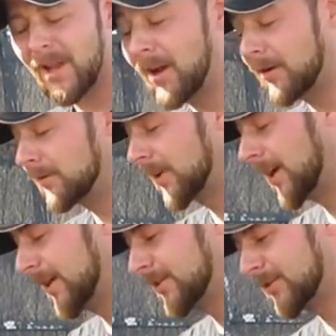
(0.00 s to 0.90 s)
Oh,
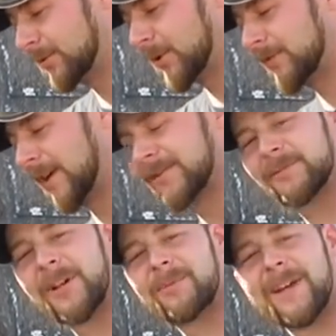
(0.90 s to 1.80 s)
it's a
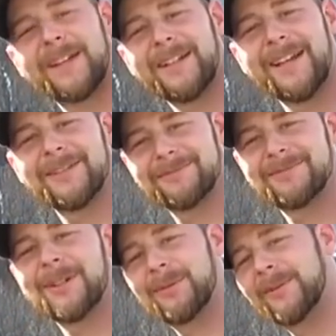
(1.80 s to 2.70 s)
12,000 pound Badland
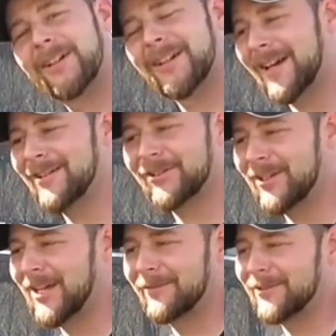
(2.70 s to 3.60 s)
Harbor Freight. I just
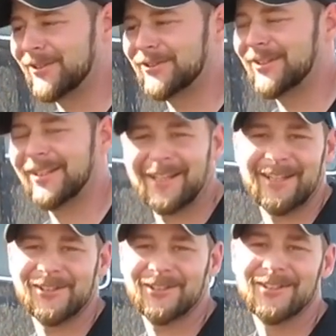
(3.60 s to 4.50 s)
have it just in
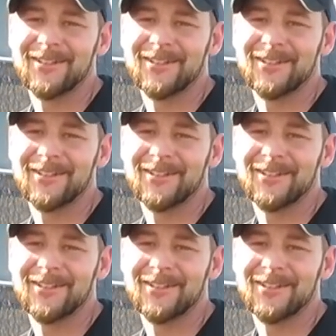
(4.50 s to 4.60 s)
case.